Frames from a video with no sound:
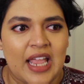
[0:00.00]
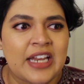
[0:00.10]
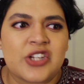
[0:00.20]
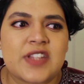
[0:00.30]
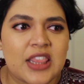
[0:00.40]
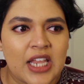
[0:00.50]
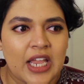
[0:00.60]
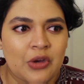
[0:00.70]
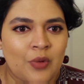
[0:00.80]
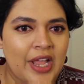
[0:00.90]
And here's the
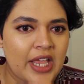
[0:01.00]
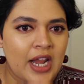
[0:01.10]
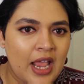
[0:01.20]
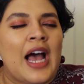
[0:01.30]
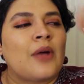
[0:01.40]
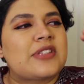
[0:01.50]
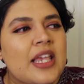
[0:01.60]
thing, right? I was